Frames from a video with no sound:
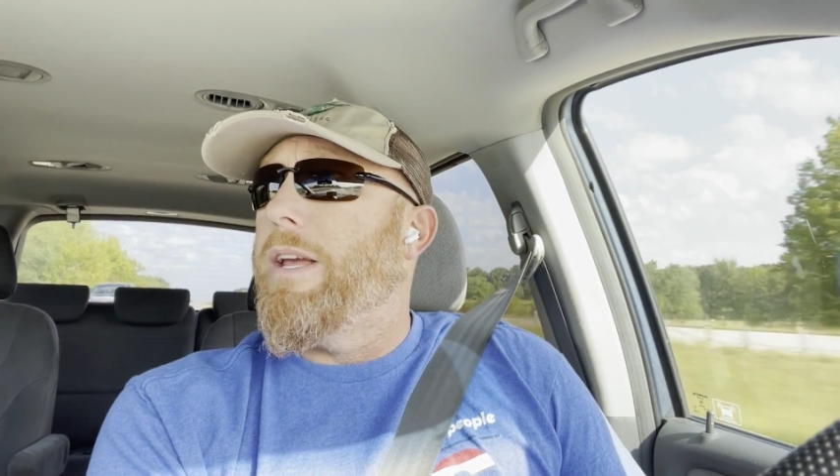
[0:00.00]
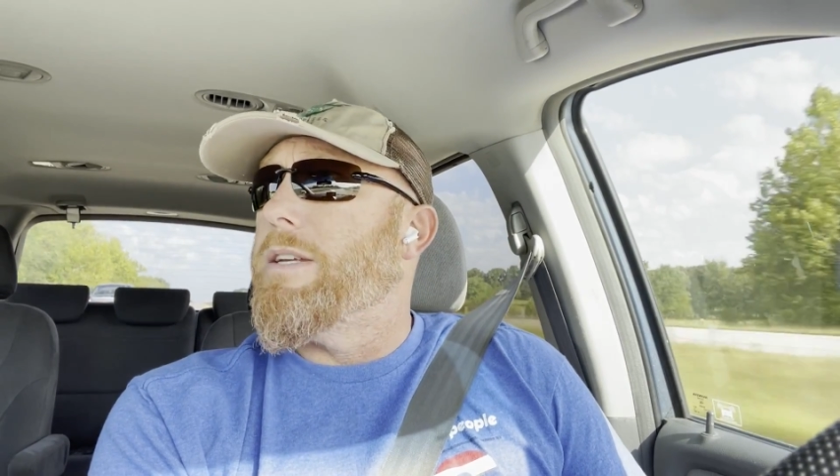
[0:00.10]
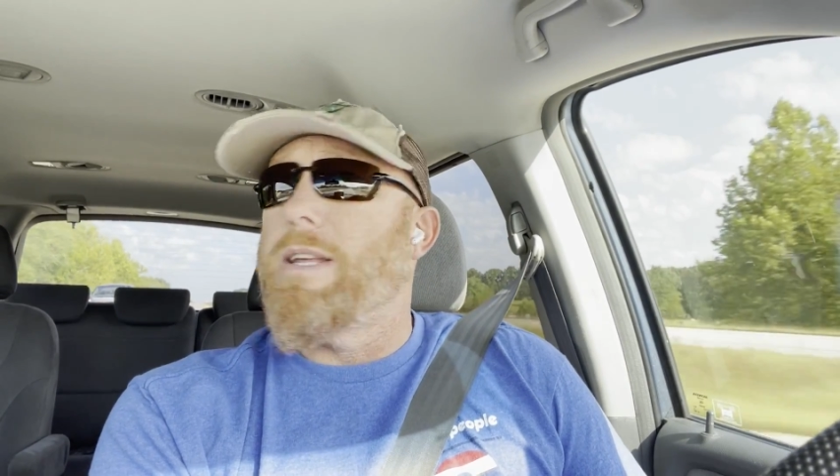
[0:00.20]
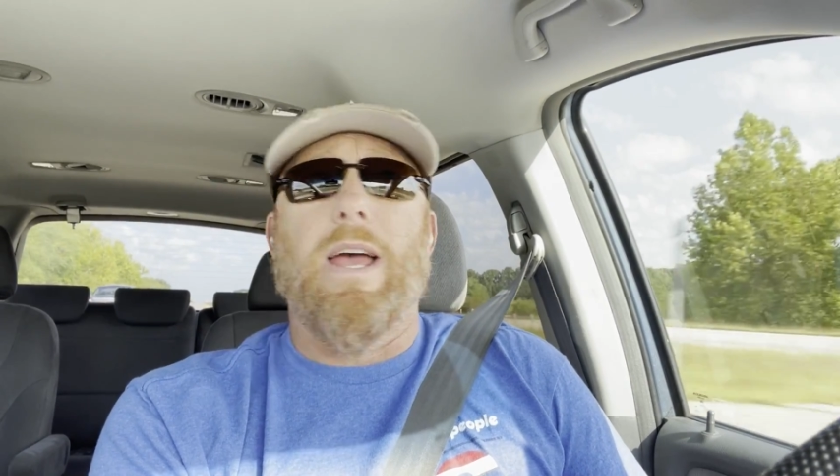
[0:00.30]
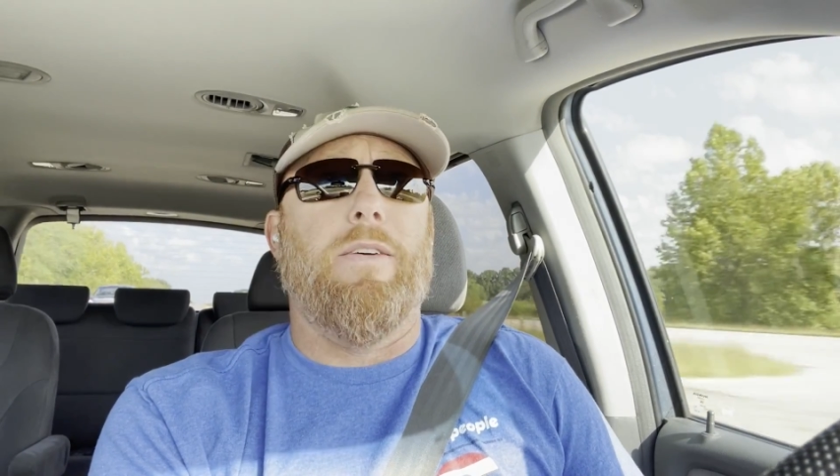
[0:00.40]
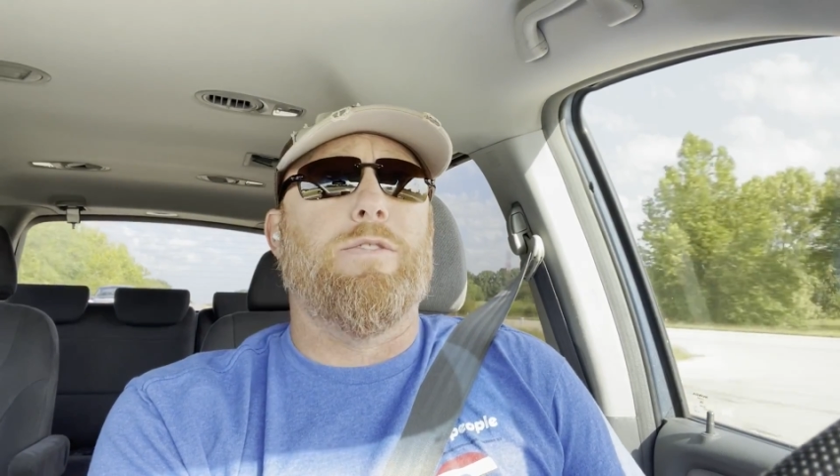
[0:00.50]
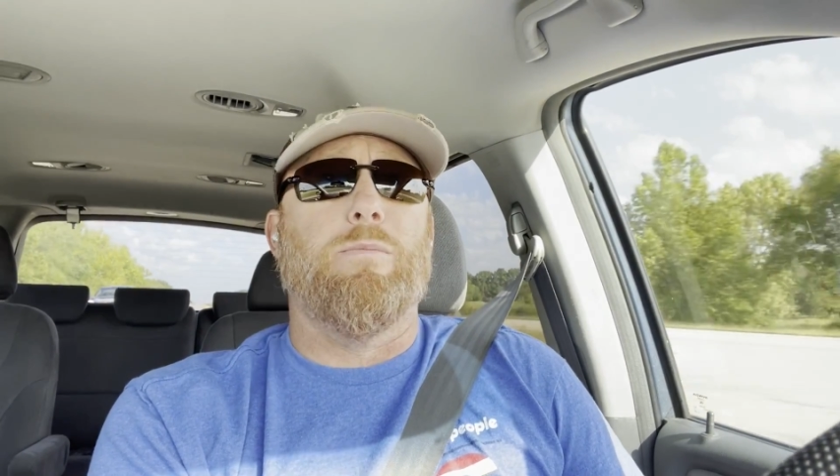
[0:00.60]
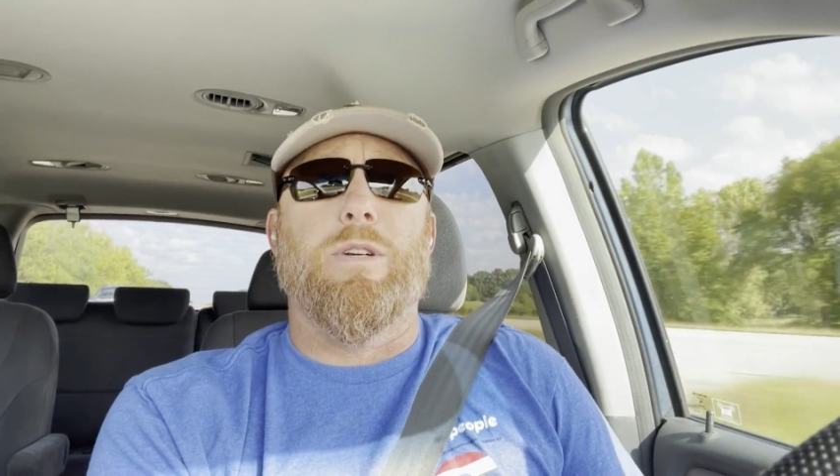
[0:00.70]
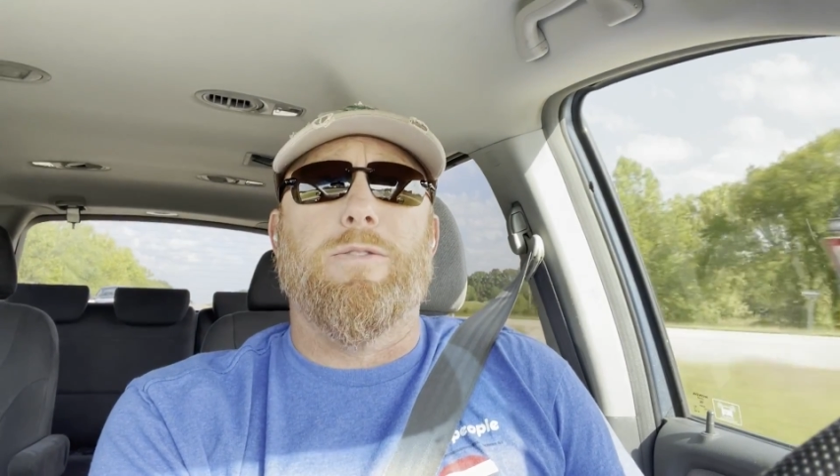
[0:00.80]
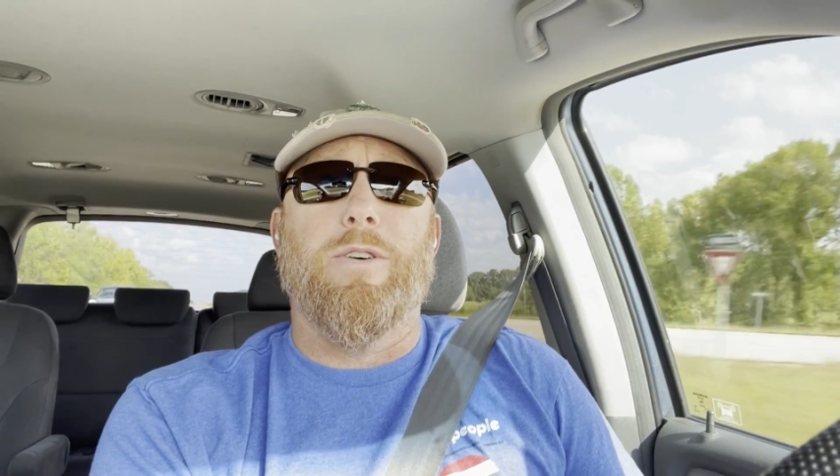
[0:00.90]
because I have so
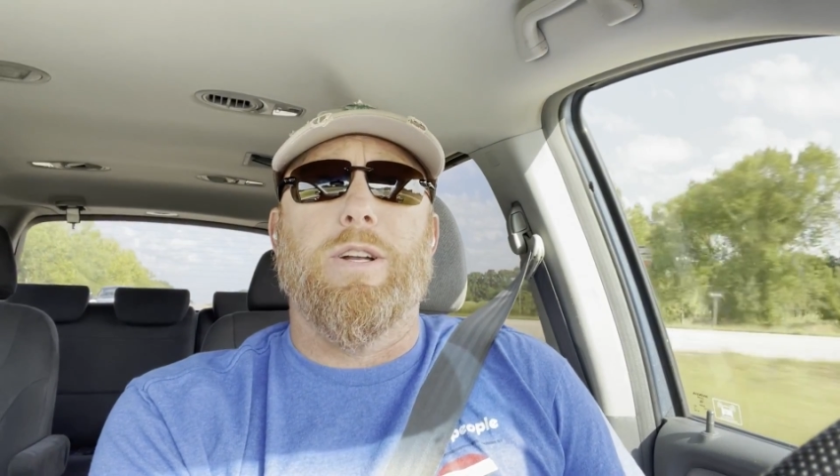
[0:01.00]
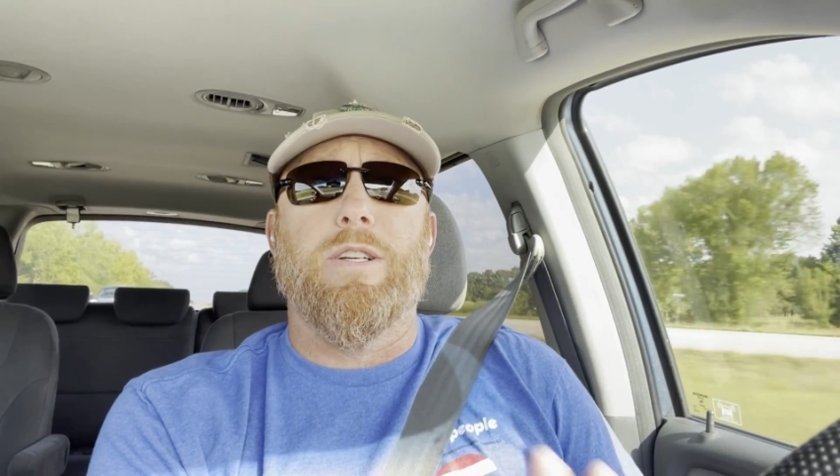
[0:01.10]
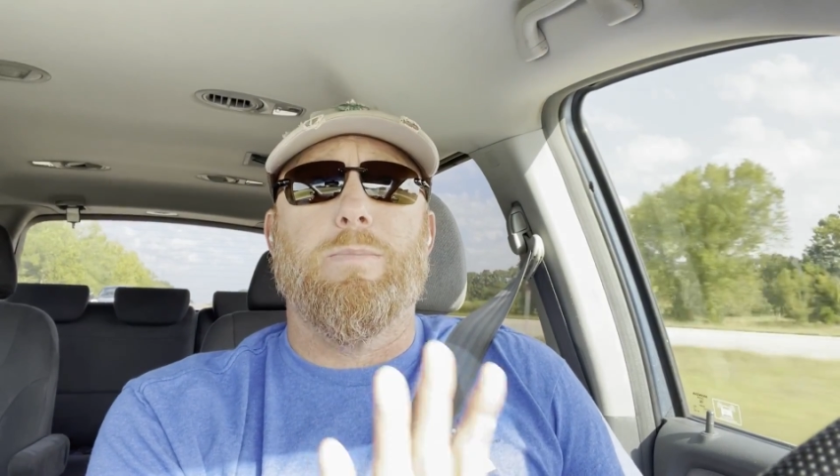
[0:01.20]
much footage.